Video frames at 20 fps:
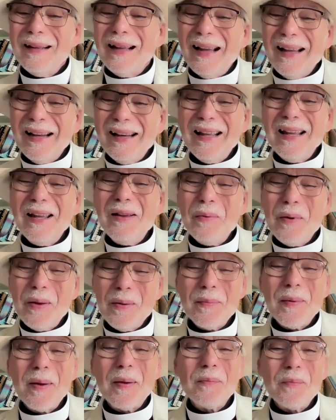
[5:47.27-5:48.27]
And he
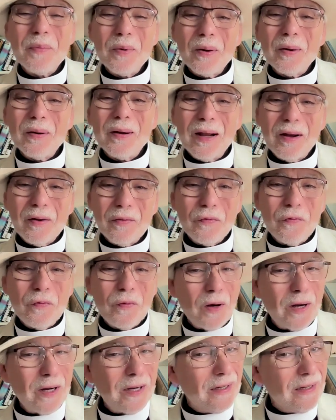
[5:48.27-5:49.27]
remembered how
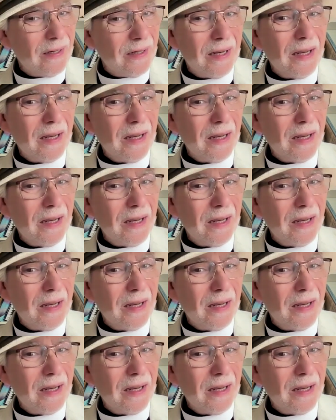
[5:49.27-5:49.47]
frightened